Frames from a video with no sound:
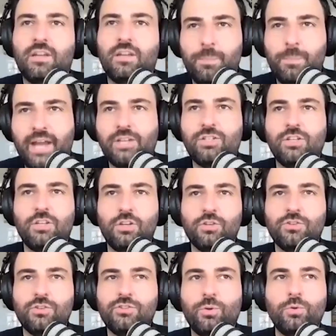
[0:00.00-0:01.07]
compaction in your
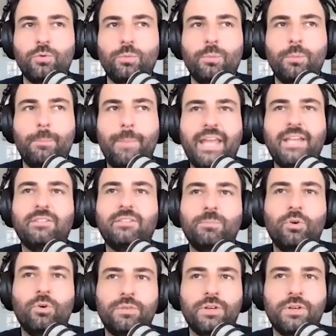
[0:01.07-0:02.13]
soil makes
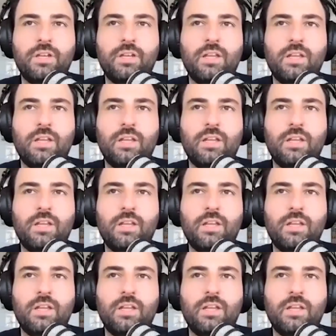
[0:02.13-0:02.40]
more of a